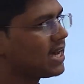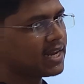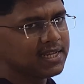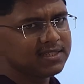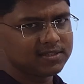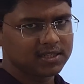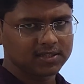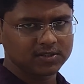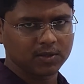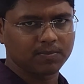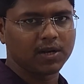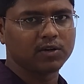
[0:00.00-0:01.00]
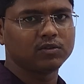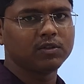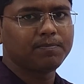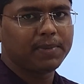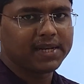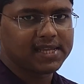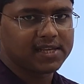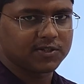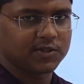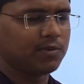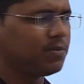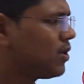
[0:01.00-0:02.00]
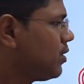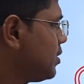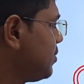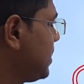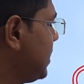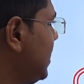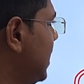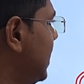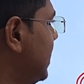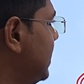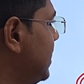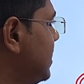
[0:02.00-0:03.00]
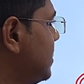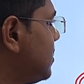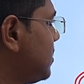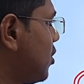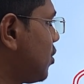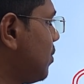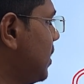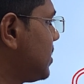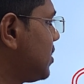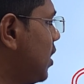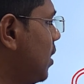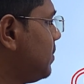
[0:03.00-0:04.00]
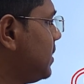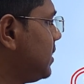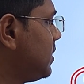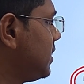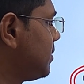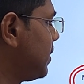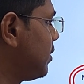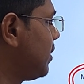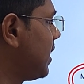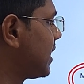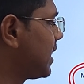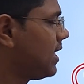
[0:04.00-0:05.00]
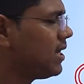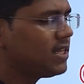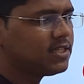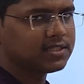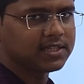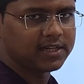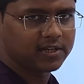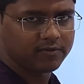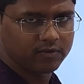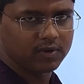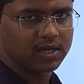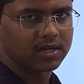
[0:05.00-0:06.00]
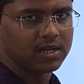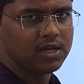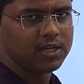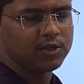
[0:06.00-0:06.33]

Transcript: arise, they supply to the periosteum, because you see this circulation of this medullary canal is centrifugal.